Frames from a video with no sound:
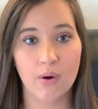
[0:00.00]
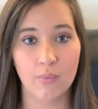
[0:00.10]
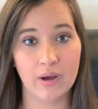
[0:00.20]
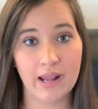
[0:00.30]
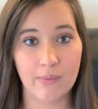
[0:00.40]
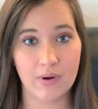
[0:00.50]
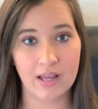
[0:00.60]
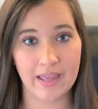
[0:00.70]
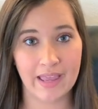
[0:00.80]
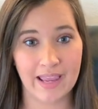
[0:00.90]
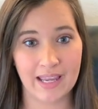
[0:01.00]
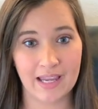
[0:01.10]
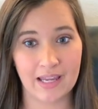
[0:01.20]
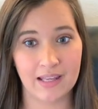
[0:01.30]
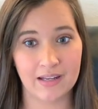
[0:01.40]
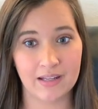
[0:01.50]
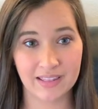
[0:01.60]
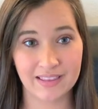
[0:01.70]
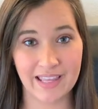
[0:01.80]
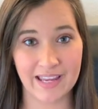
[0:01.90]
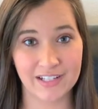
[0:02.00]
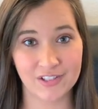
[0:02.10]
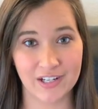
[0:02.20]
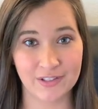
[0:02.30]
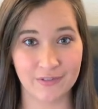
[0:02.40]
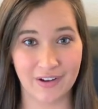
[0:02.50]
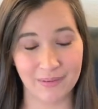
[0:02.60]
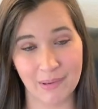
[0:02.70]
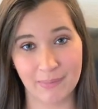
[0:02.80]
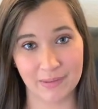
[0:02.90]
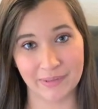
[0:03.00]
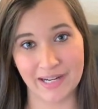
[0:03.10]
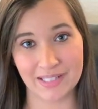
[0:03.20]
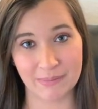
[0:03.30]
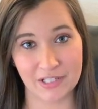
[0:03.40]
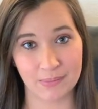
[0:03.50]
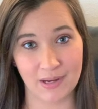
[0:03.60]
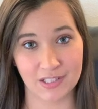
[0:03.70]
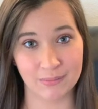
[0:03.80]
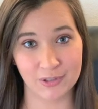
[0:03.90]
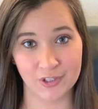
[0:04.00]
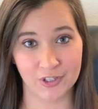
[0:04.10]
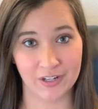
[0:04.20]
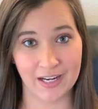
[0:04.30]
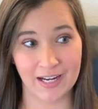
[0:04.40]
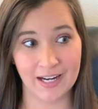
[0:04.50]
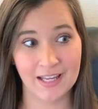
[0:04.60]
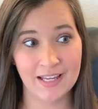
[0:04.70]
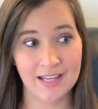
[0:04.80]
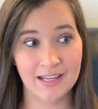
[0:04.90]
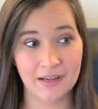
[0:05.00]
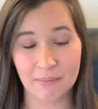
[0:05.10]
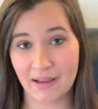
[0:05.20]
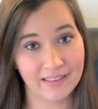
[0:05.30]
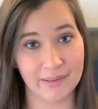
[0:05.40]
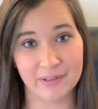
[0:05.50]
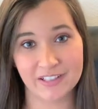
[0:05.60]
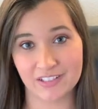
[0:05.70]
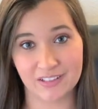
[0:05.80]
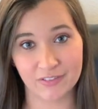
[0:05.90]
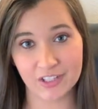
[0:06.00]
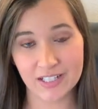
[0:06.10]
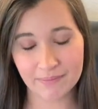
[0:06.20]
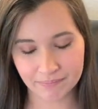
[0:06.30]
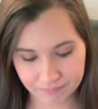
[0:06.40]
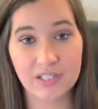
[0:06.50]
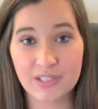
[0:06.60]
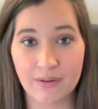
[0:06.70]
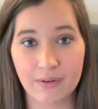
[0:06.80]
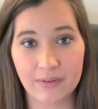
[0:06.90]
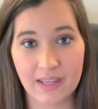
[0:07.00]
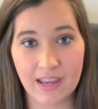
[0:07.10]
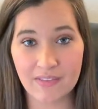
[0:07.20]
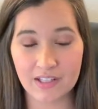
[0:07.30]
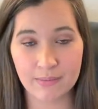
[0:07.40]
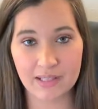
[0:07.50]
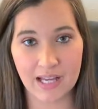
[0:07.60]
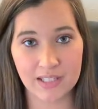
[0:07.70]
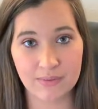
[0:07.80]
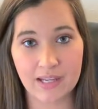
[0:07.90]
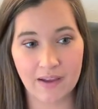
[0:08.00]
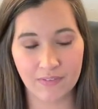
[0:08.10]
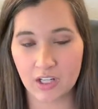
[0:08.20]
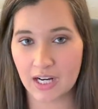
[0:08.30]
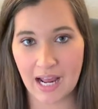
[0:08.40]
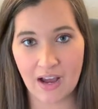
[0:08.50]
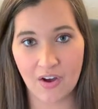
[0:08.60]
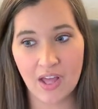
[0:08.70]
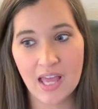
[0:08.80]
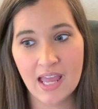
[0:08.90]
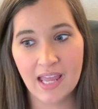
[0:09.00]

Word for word: what I want and they try to follow my birth plan as much as possible during my labor and delivery. So they gave that to me last week. I filled it out